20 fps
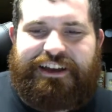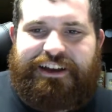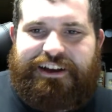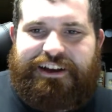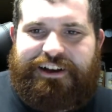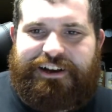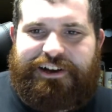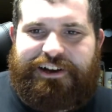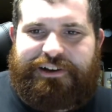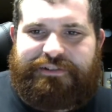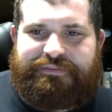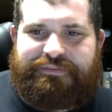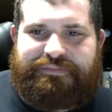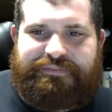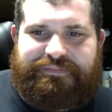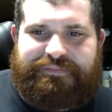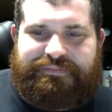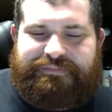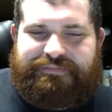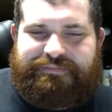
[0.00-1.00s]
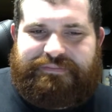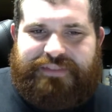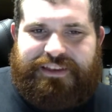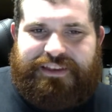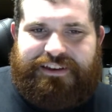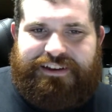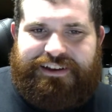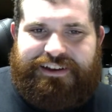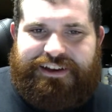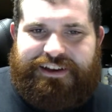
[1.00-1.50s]

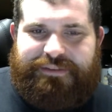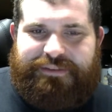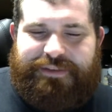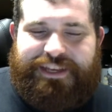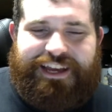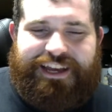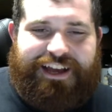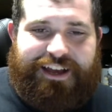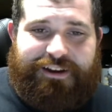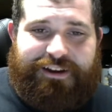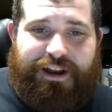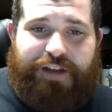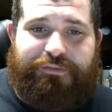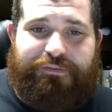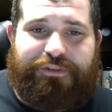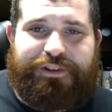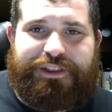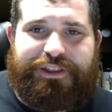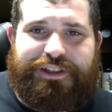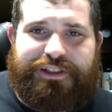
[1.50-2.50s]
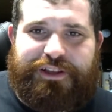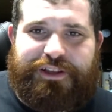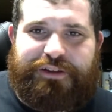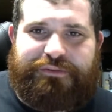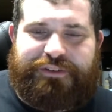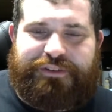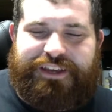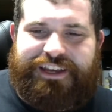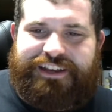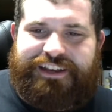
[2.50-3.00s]
But yeah, I really
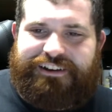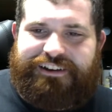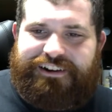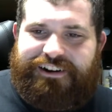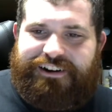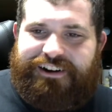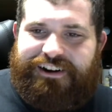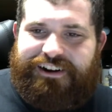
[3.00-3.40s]
love Gengar.